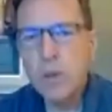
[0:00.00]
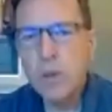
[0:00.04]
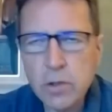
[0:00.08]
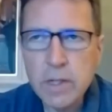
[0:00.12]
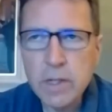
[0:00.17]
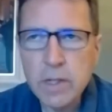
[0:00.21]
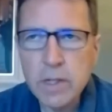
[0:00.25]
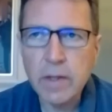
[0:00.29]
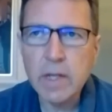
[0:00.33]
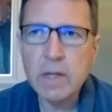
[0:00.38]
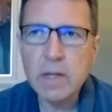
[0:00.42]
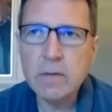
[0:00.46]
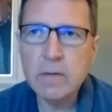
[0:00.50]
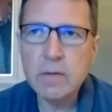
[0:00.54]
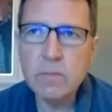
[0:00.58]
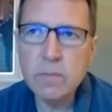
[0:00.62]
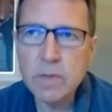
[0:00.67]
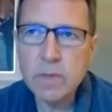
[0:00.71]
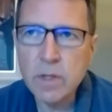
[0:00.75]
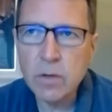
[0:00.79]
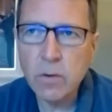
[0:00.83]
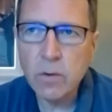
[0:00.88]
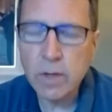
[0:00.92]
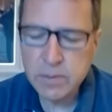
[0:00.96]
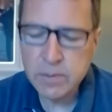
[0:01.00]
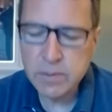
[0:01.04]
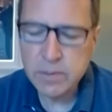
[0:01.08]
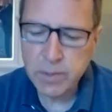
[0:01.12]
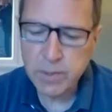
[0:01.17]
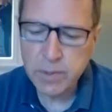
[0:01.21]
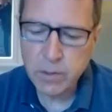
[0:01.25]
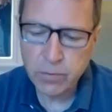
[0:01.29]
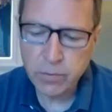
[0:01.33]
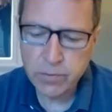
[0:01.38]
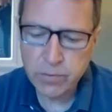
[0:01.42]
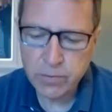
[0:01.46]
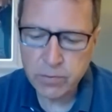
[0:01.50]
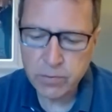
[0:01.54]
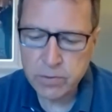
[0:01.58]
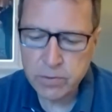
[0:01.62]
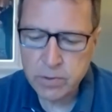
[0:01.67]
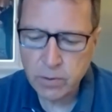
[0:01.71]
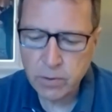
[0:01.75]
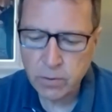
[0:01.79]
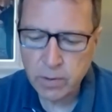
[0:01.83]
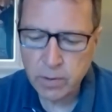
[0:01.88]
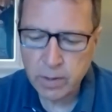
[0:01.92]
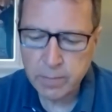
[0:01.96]
and I think you know as we go through
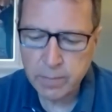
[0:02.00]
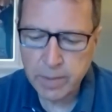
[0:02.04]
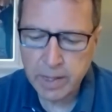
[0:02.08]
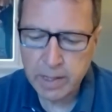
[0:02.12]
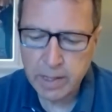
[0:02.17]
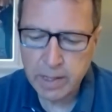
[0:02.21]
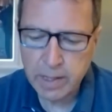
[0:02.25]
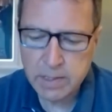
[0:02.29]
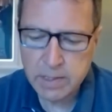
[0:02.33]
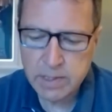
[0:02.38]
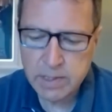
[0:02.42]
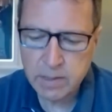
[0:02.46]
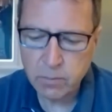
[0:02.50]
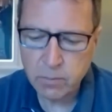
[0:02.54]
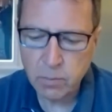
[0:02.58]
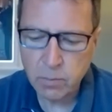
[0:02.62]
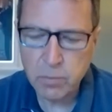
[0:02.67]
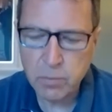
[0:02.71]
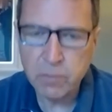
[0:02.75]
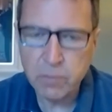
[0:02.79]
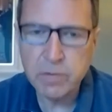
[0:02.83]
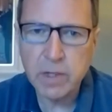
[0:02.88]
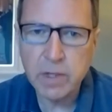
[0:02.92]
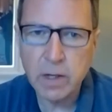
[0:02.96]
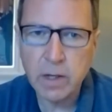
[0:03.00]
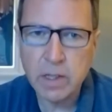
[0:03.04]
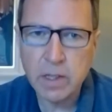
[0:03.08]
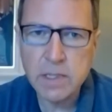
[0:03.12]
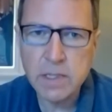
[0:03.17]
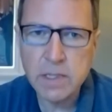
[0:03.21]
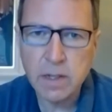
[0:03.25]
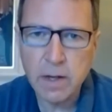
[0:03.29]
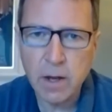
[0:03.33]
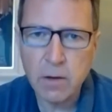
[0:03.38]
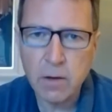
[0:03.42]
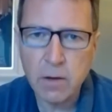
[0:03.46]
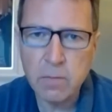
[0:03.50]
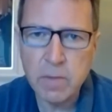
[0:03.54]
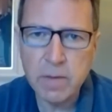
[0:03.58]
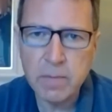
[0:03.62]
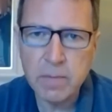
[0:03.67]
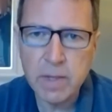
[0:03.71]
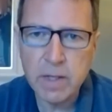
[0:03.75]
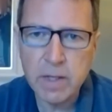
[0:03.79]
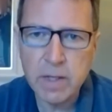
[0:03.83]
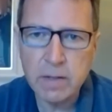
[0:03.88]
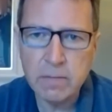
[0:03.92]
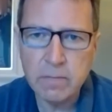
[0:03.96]
talking about Augusta, we'll move to Augusta now.
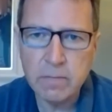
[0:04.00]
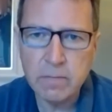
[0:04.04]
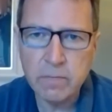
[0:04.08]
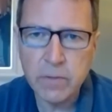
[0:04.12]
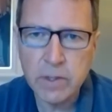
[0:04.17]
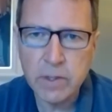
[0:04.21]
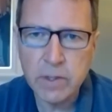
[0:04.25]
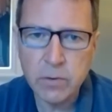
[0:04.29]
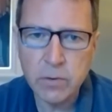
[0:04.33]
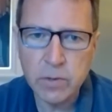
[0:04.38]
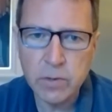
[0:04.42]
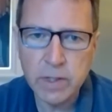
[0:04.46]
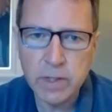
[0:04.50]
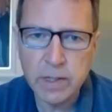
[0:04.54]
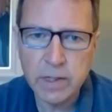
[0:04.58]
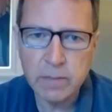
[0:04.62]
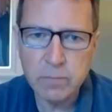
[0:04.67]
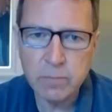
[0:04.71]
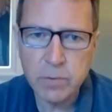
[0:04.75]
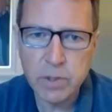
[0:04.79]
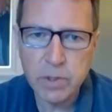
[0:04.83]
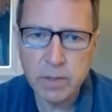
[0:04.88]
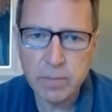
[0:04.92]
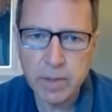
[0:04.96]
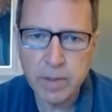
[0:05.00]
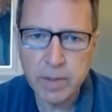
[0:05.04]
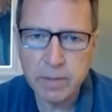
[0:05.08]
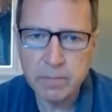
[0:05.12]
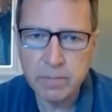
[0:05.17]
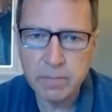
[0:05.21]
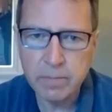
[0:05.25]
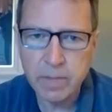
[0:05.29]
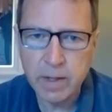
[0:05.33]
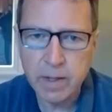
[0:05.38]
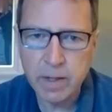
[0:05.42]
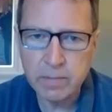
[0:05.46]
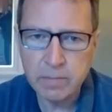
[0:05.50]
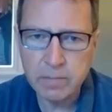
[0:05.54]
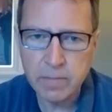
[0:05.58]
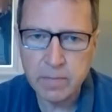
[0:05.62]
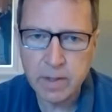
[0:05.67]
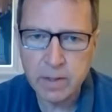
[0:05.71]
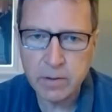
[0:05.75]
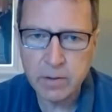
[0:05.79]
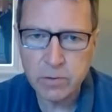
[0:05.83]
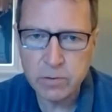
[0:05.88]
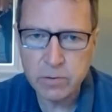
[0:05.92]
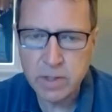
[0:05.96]
Maybe and Victoria can put up a, a,
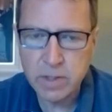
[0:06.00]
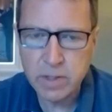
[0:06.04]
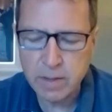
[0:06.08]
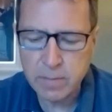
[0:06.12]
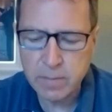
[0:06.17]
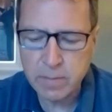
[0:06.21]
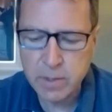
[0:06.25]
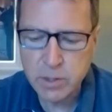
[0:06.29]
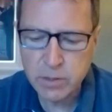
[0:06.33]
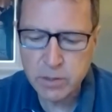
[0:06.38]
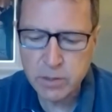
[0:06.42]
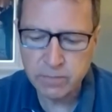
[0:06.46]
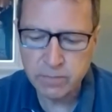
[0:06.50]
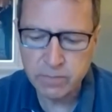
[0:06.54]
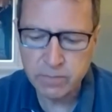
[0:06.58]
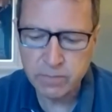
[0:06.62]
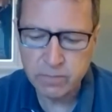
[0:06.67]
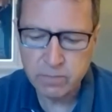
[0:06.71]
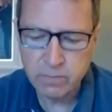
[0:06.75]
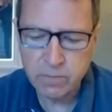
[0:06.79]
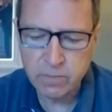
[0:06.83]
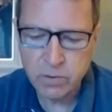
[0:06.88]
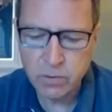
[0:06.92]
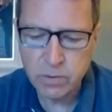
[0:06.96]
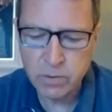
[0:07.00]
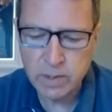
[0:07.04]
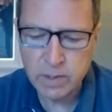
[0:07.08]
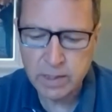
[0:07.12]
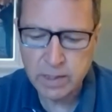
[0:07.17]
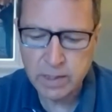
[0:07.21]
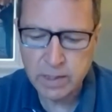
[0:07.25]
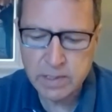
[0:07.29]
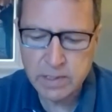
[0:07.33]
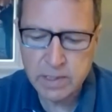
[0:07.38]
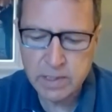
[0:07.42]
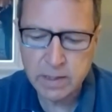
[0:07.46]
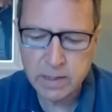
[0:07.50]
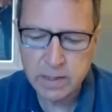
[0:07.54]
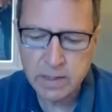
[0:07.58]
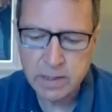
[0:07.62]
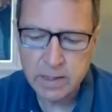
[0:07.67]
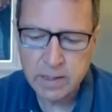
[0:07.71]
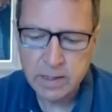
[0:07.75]
a good image of you at Augusta.